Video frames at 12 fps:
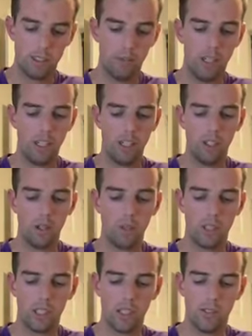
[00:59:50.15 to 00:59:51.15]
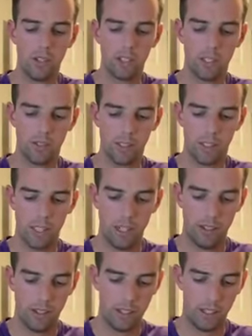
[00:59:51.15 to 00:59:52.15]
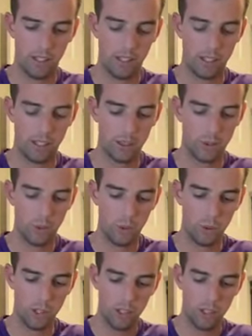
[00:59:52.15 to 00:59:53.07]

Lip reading: Making notes and giving yourself the time to think things through